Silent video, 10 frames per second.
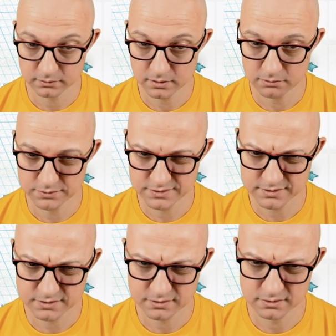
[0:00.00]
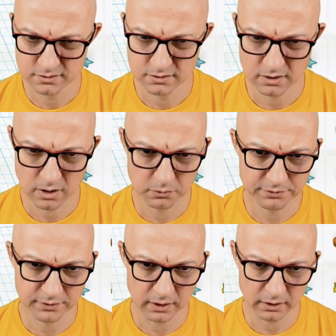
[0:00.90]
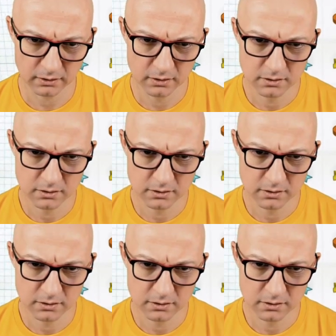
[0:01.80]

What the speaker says: Here is our thing.